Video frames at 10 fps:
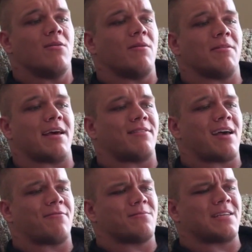We would have
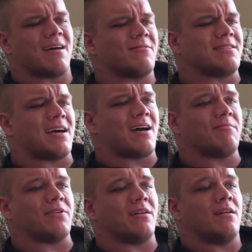that from time to
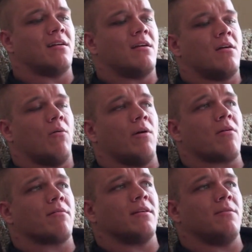time, but we
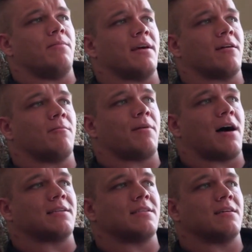weren't really big on
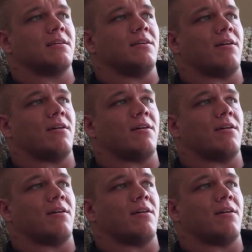pasta.